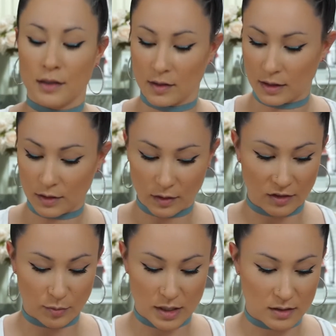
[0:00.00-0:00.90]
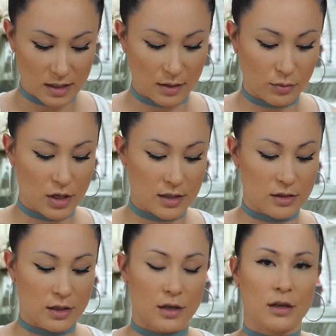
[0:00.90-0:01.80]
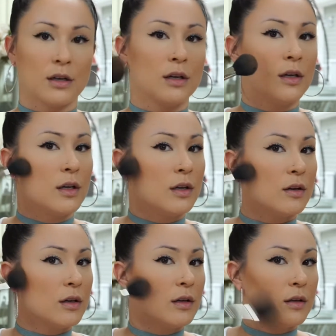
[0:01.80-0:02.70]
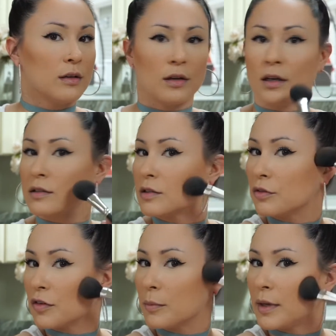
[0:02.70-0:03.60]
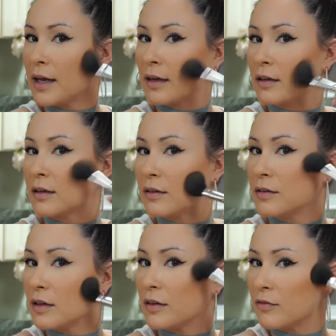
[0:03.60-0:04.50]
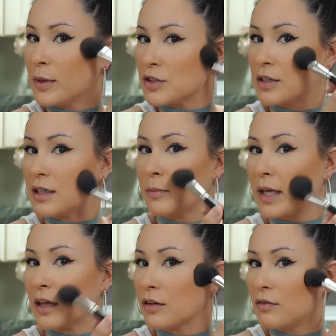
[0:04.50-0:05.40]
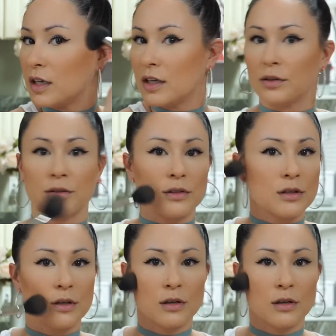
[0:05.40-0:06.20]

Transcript: Little Give Me Sun bronzer, also from MAC. I've mentioned it in my other videos.